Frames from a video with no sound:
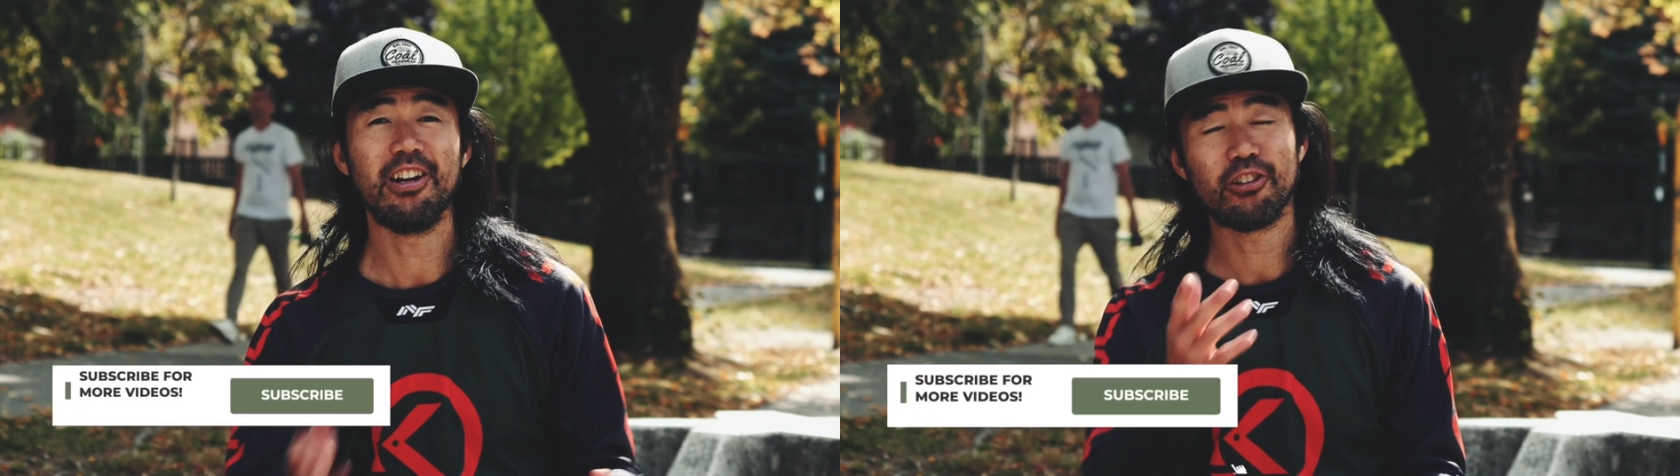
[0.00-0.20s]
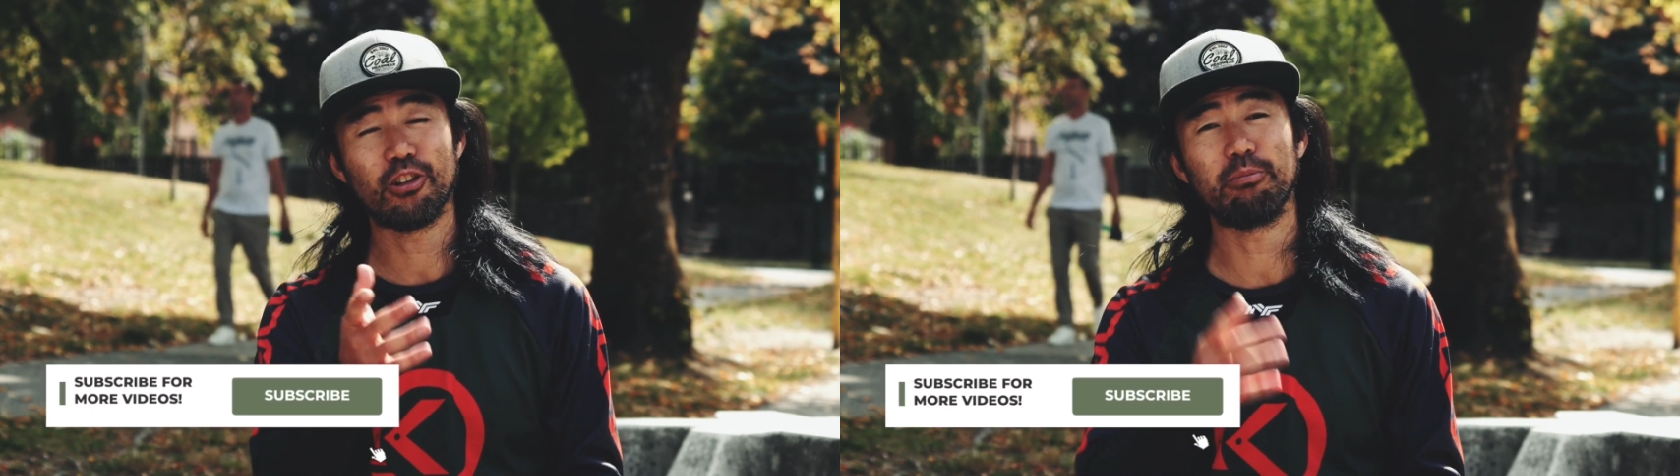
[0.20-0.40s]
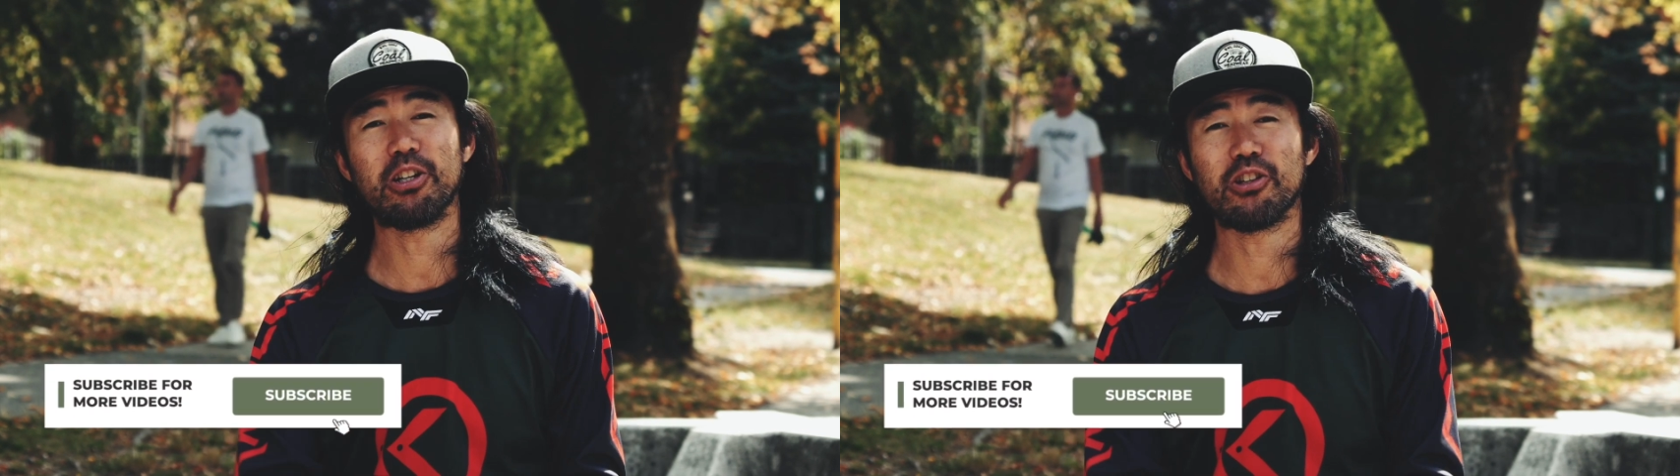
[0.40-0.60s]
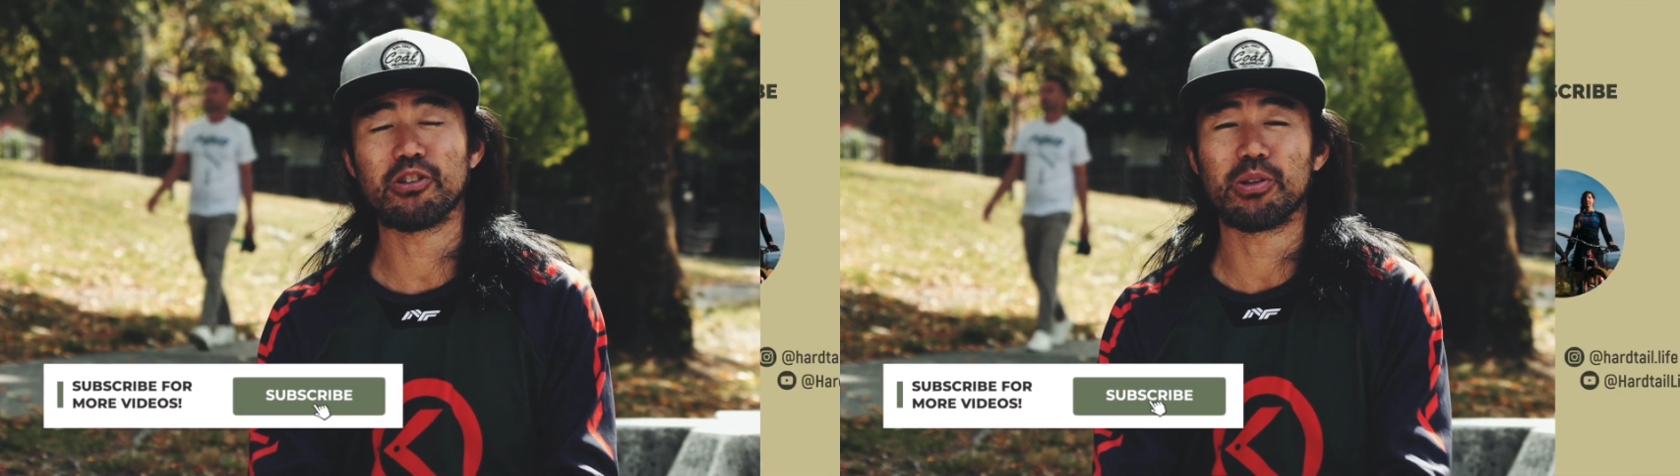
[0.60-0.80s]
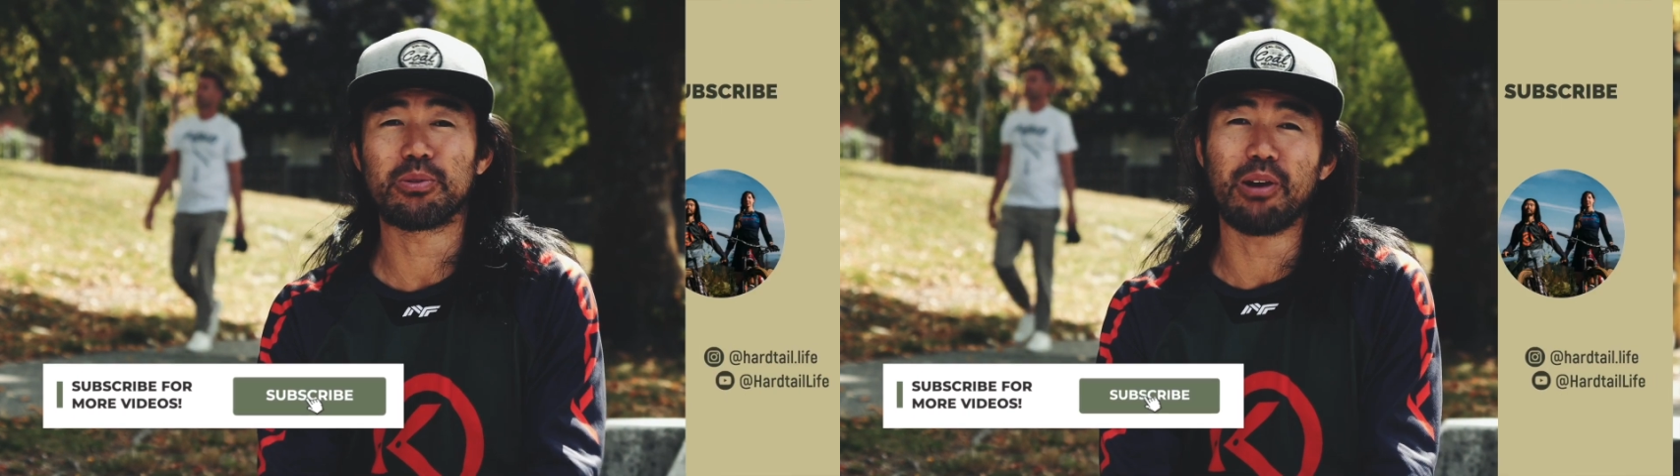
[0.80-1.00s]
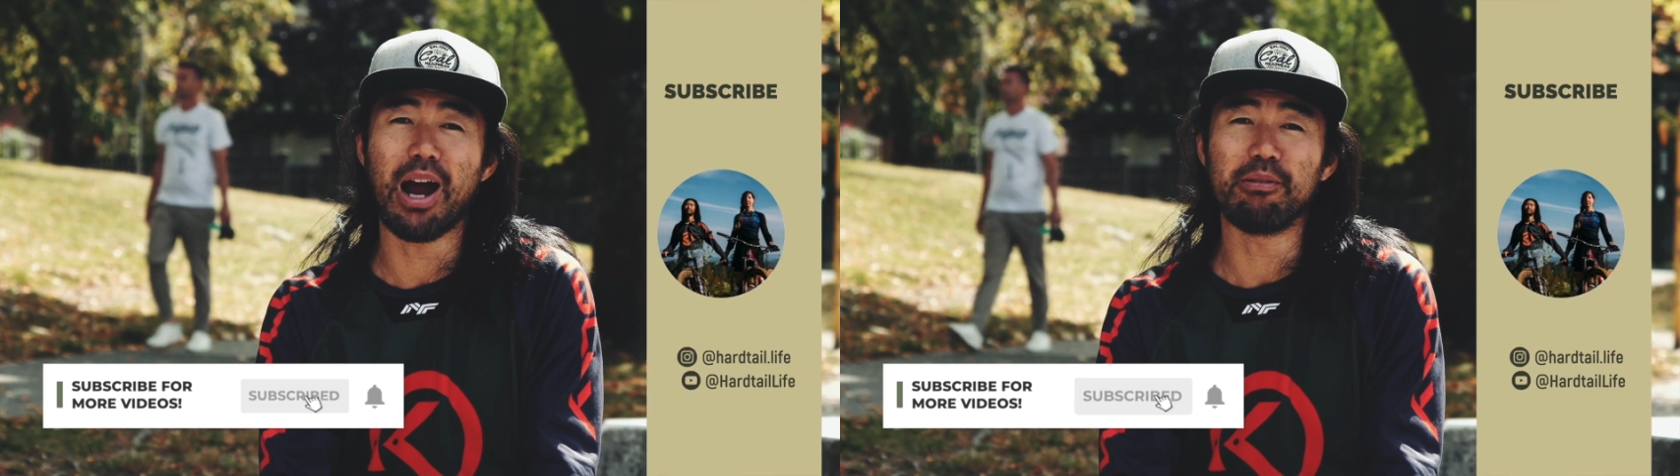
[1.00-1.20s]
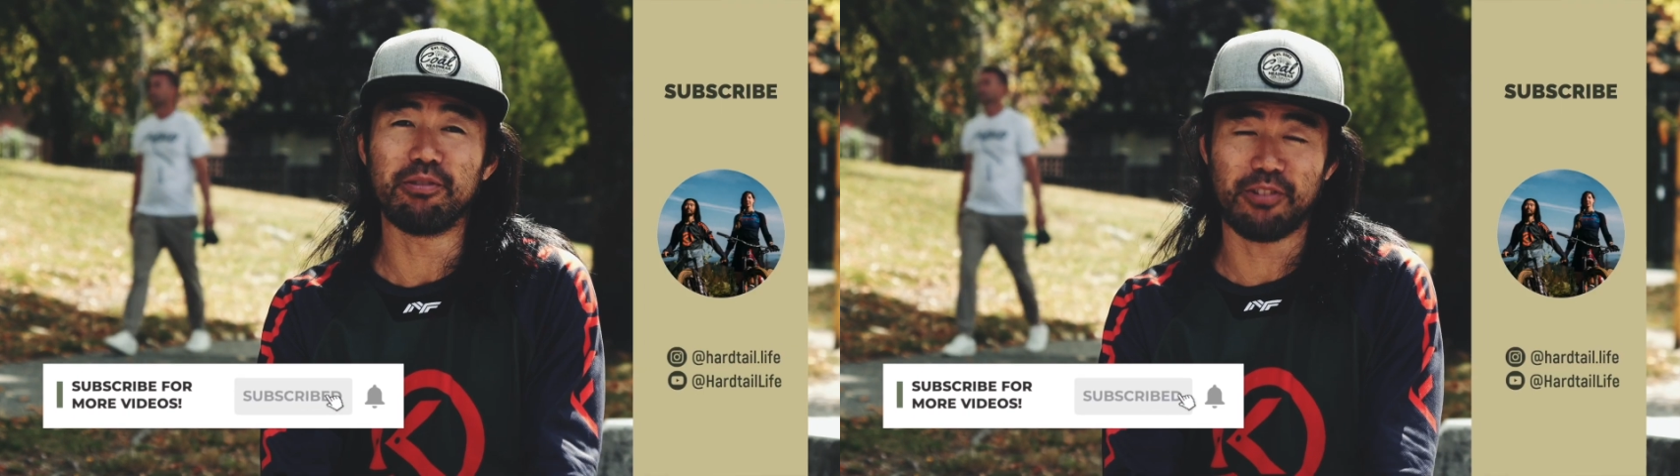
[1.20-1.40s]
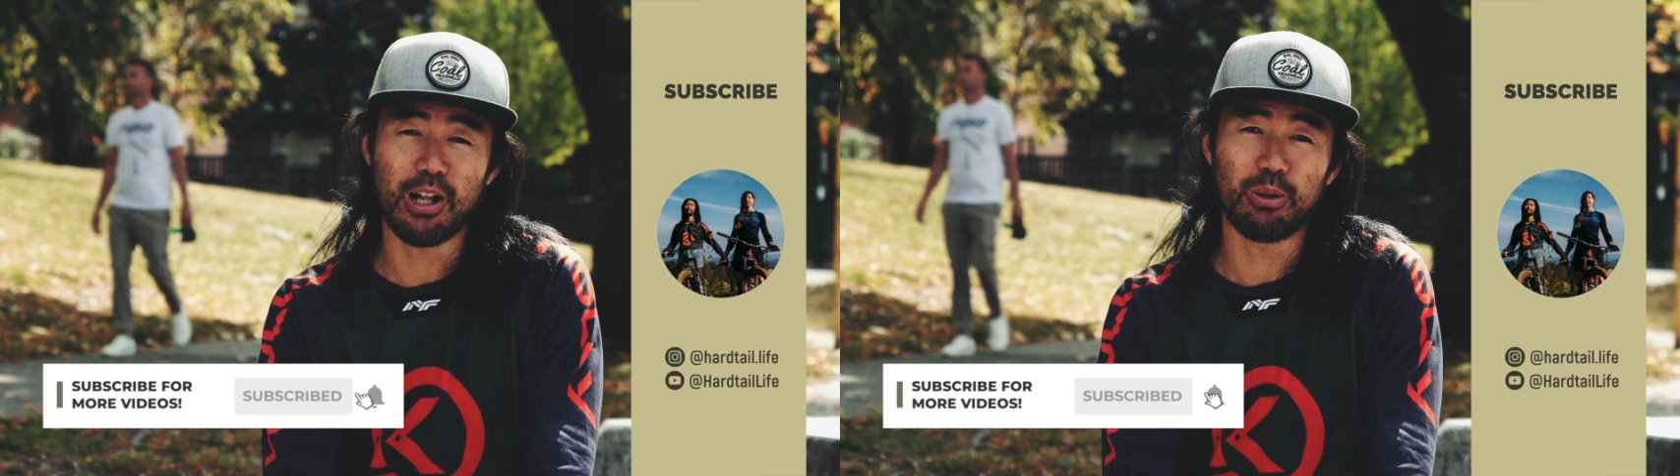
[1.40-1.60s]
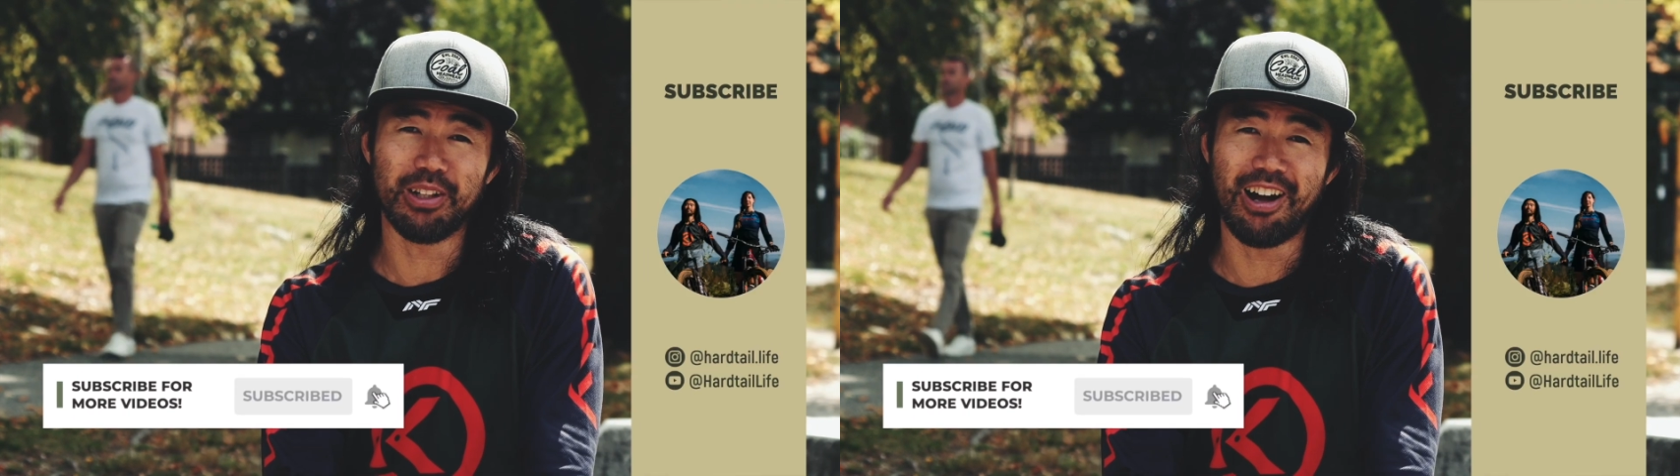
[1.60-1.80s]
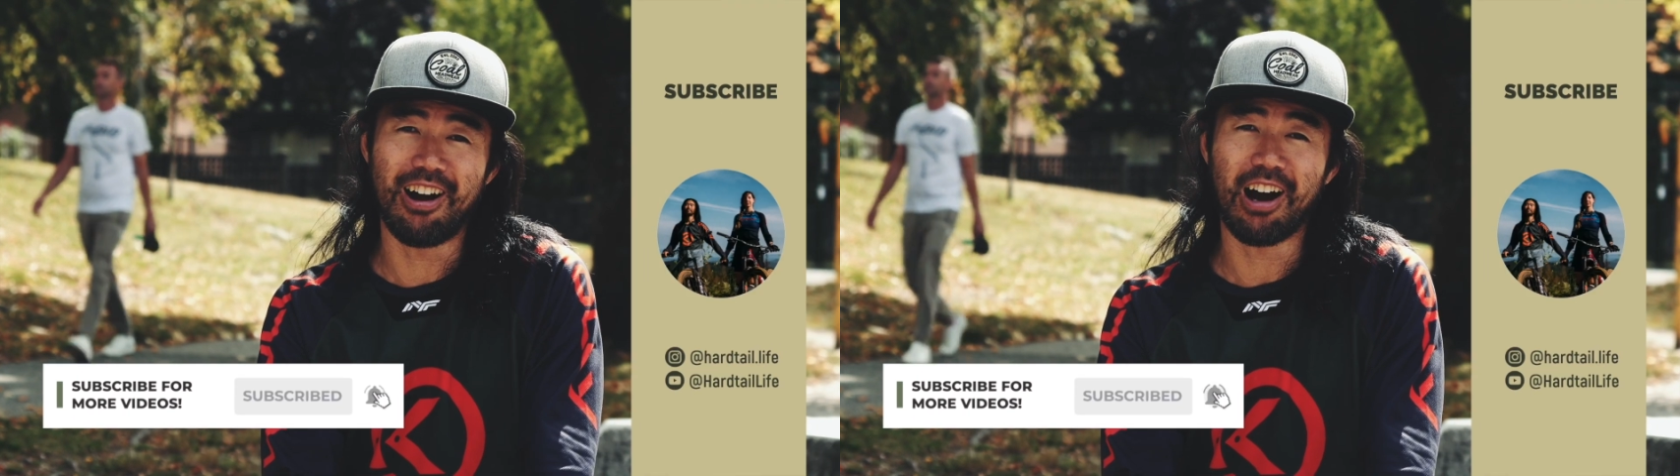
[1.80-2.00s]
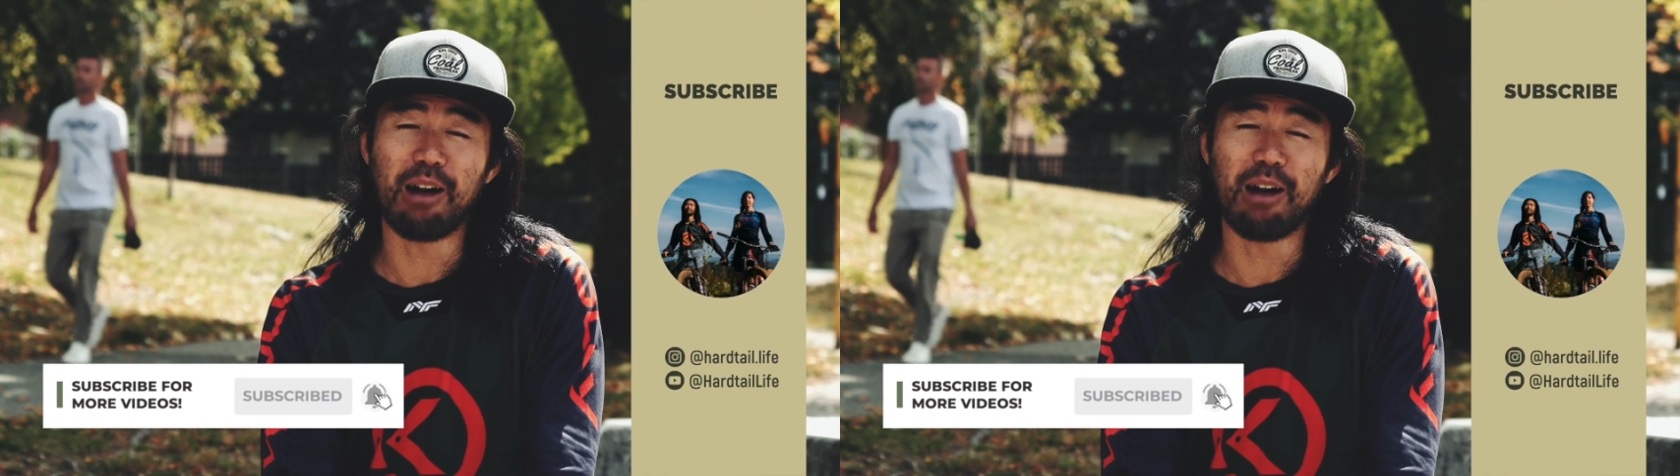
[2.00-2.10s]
so make sure you subscribe and follow along